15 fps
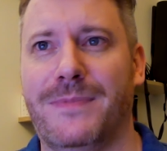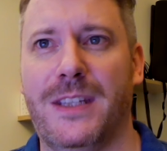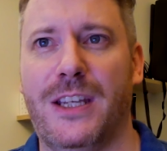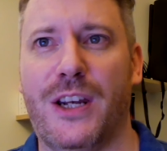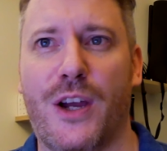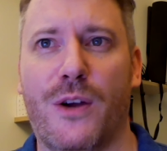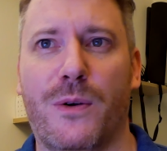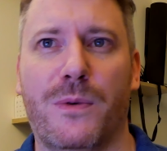you
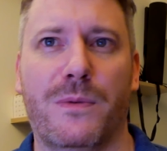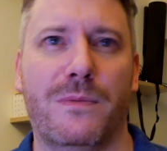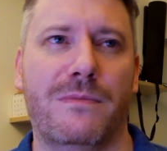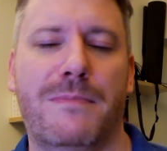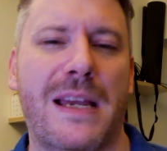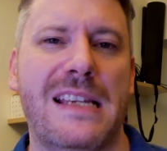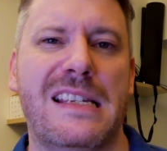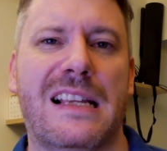know,
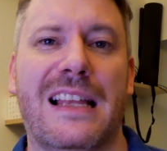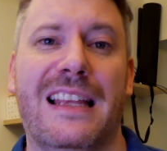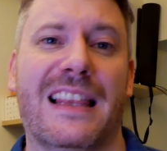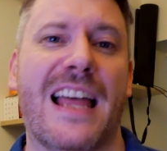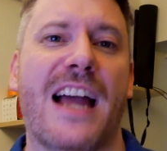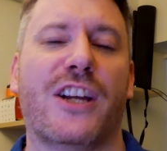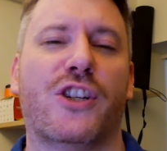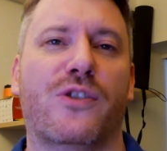basically
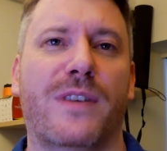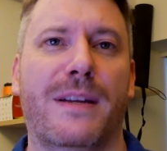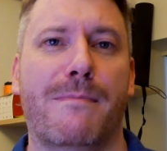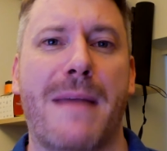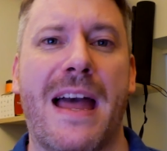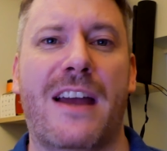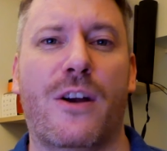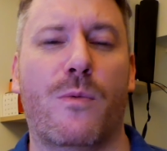lecturing
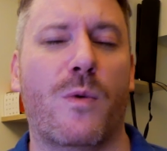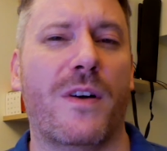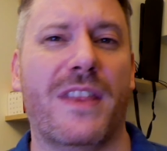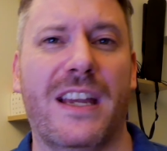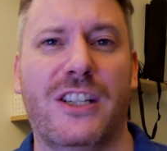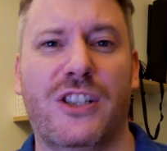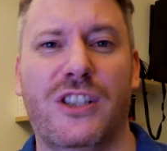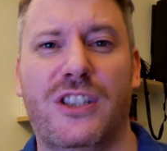men on what
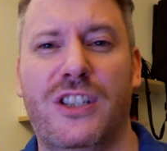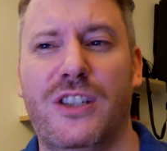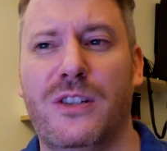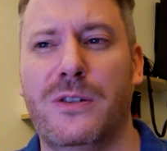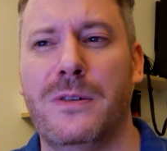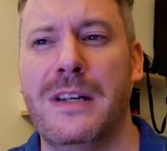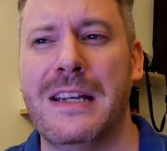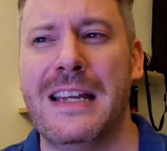they should
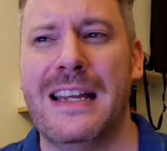do